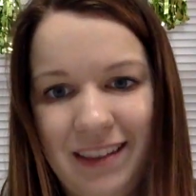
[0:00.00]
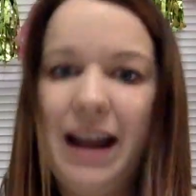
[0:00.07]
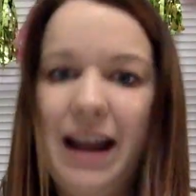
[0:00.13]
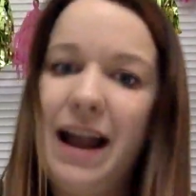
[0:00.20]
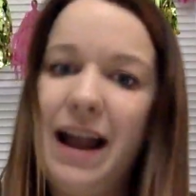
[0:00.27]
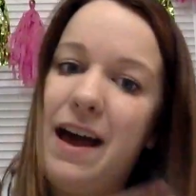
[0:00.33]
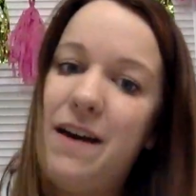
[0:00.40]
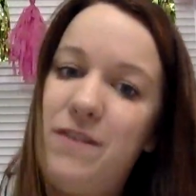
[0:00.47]
like
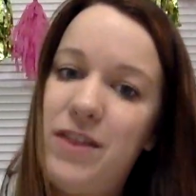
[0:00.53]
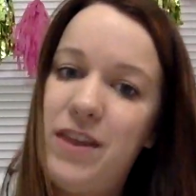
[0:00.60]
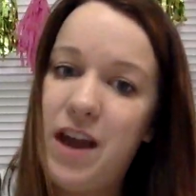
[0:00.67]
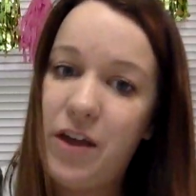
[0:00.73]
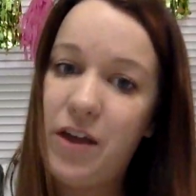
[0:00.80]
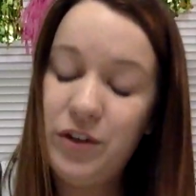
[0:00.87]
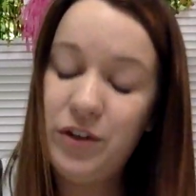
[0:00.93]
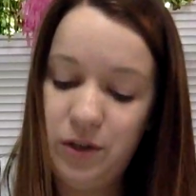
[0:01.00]
I have in the
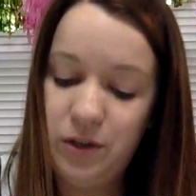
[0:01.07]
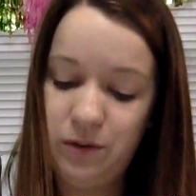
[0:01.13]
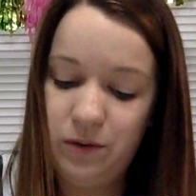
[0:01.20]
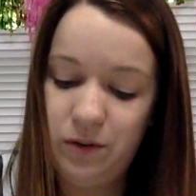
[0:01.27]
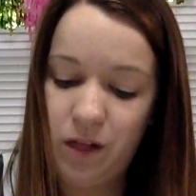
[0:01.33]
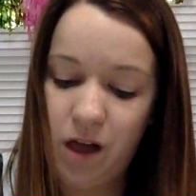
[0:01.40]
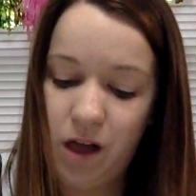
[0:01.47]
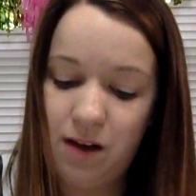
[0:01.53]
other 2
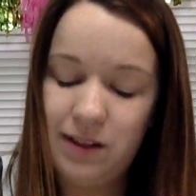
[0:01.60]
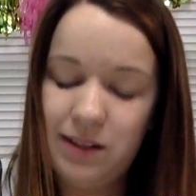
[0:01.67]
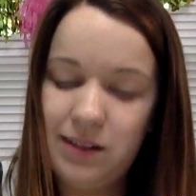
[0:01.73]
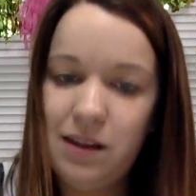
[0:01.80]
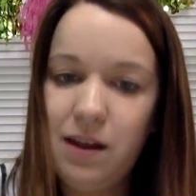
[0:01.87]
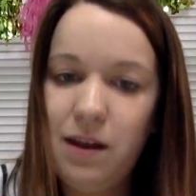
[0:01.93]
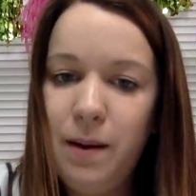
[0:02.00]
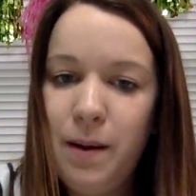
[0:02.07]
clocks,
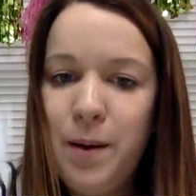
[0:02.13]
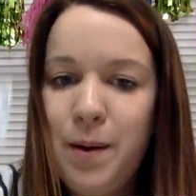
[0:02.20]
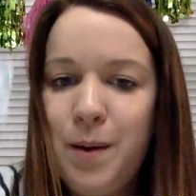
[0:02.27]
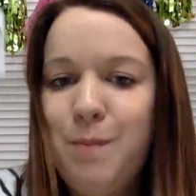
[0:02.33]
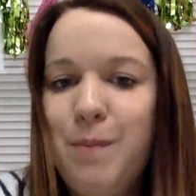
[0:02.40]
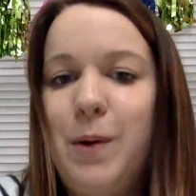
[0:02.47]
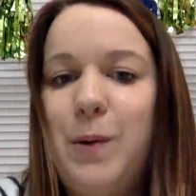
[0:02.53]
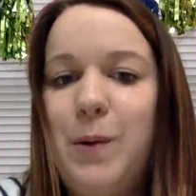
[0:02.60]

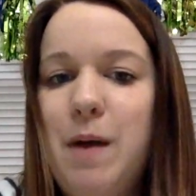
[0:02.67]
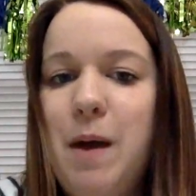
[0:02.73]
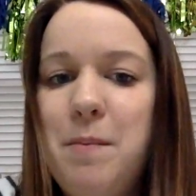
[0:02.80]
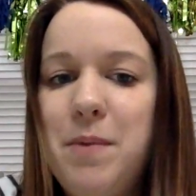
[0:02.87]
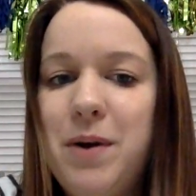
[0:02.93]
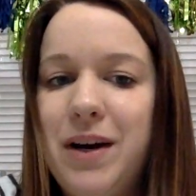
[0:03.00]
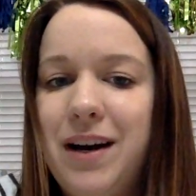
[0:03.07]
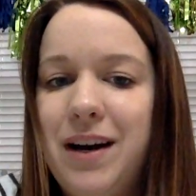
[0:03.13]
but
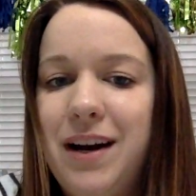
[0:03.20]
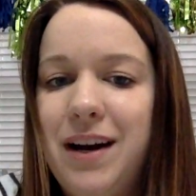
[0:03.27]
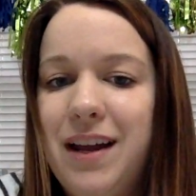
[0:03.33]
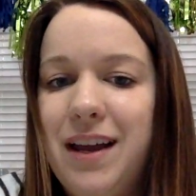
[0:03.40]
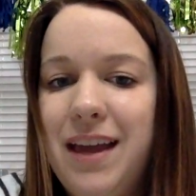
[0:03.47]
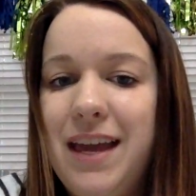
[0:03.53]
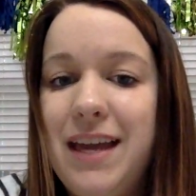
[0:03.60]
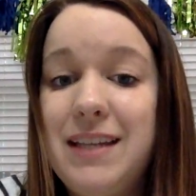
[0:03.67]
remember,
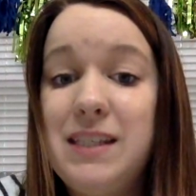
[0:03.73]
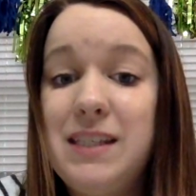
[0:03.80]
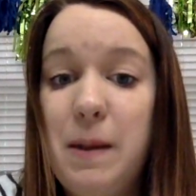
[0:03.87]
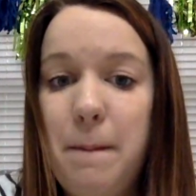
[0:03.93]
it's